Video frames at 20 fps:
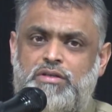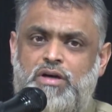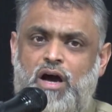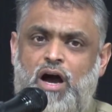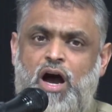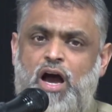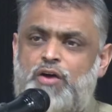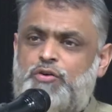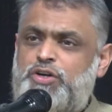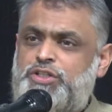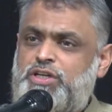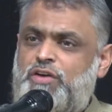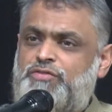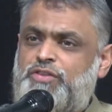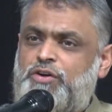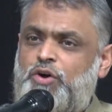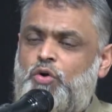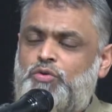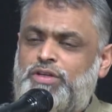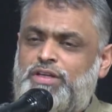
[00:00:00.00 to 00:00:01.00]
Irish have
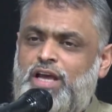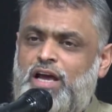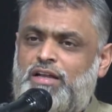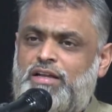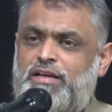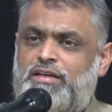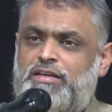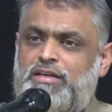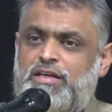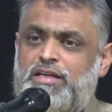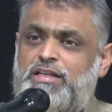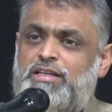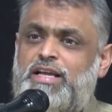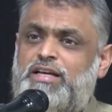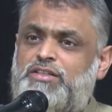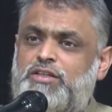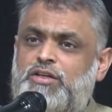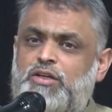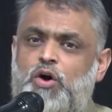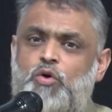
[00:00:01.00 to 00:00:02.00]
their own Gaelic,
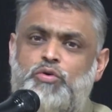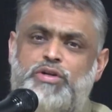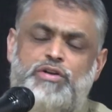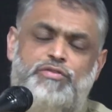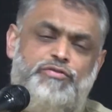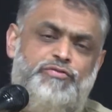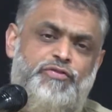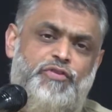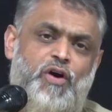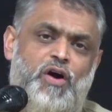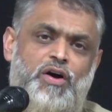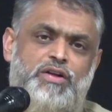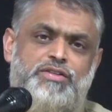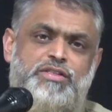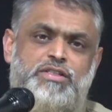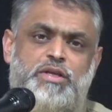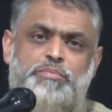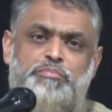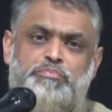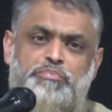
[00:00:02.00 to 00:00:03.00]
let alone in
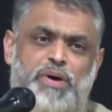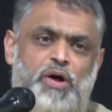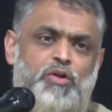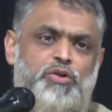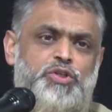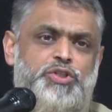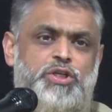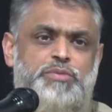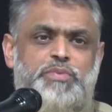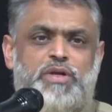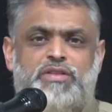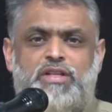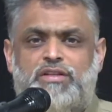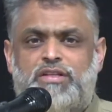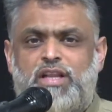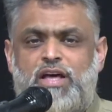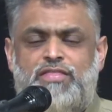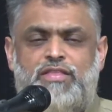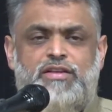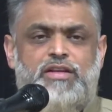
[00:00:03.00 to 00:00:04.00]
France and Belgium and the
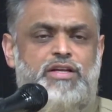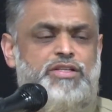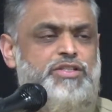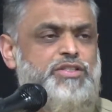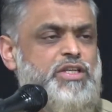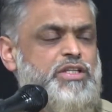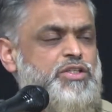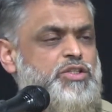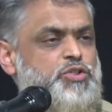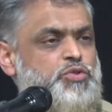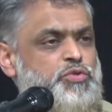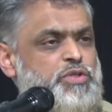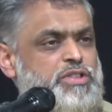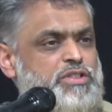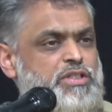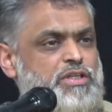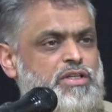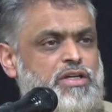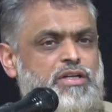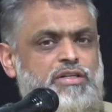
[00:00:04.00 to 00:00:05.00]
Netherlands and
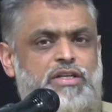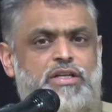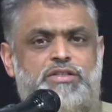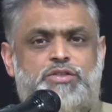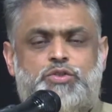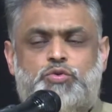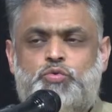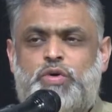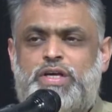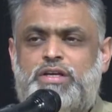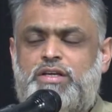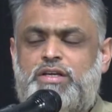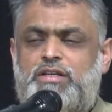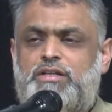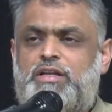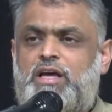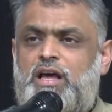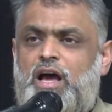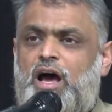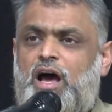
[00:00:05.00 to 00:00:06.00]
Switzerland and
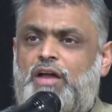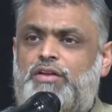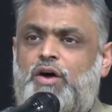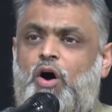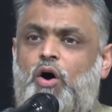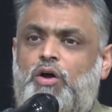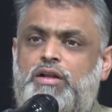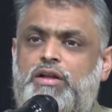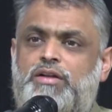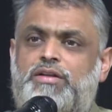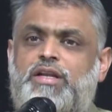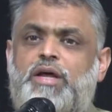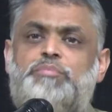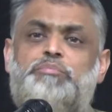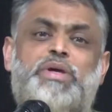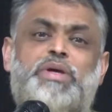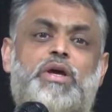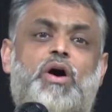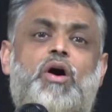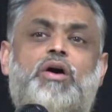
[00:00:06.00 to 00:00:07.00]
Sweden and Holland and
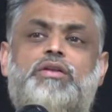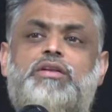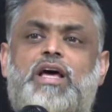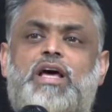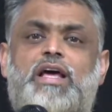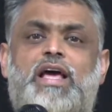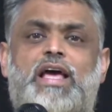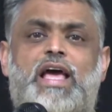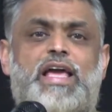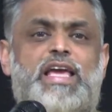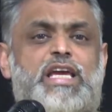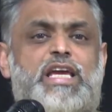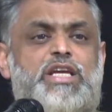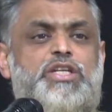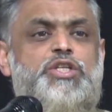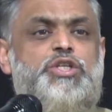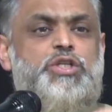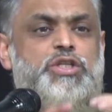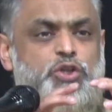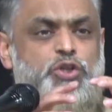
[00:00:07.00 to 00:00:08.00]
beyond.
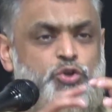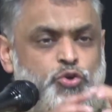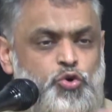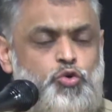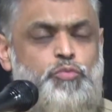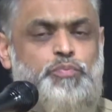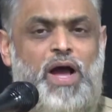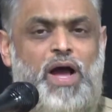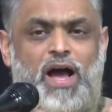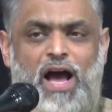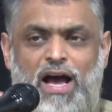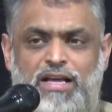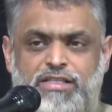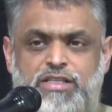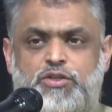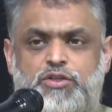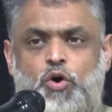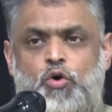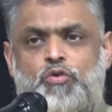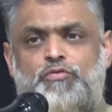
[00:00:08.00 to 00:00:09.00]
Each group has
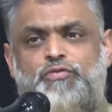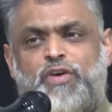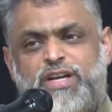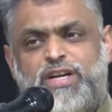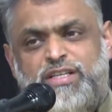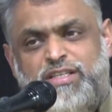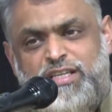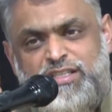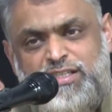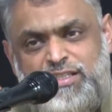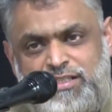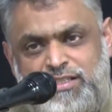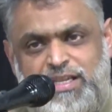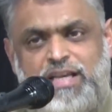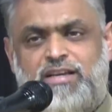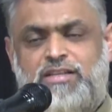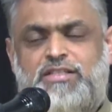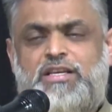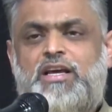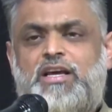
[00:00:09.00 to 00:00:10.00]
its own very
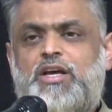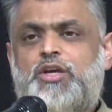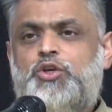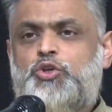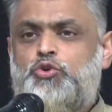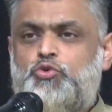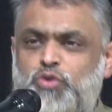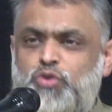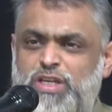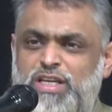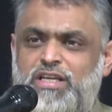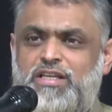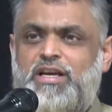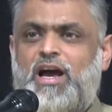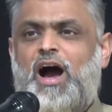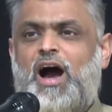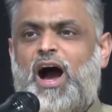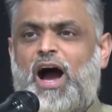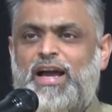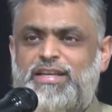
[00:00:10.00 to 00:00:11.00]
distinct, unique
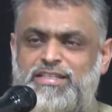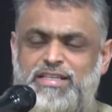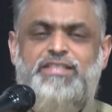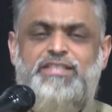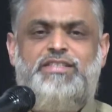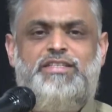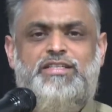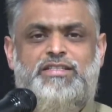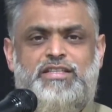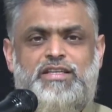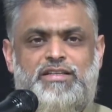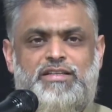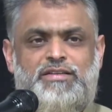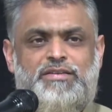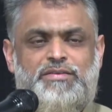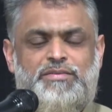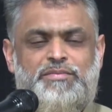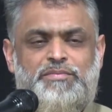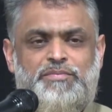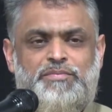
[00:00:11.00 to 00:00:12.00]
identity,
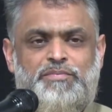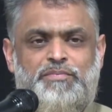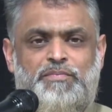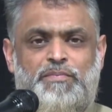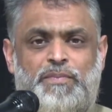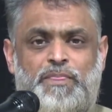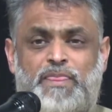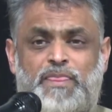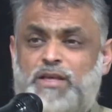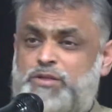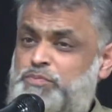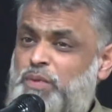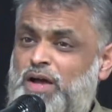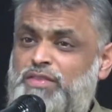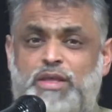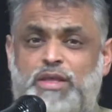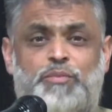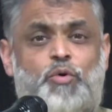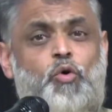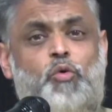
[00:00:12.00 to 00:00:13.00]

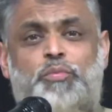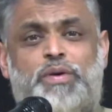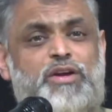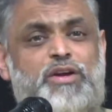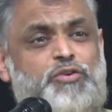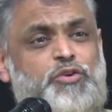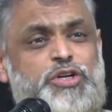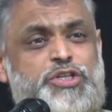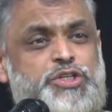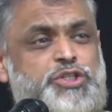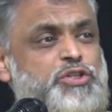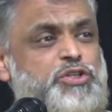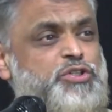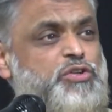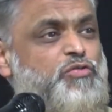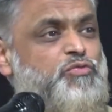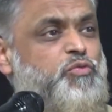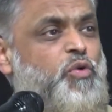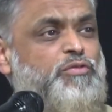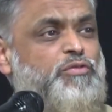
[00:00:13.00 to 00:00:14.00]
despite them all being Christians
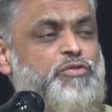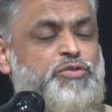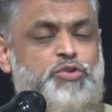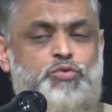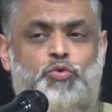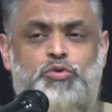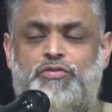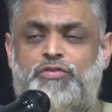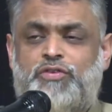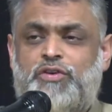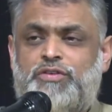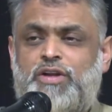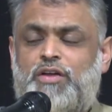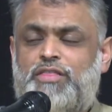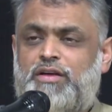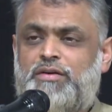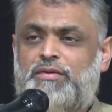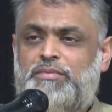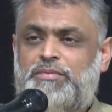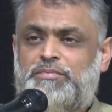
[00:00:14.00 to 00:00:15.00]
of one sort or another.